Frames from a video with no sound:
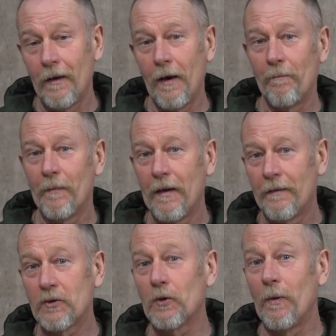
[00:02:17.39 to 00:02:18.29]
um,
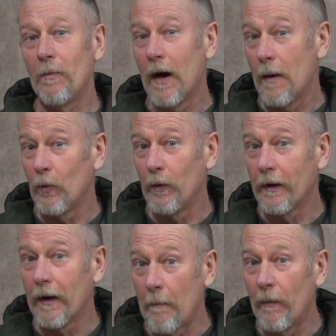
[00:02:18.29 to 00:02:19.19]
there's somebody behind me with
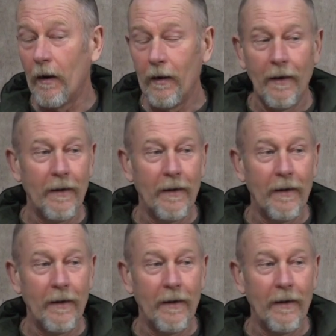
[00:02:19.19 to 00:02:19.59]
a camera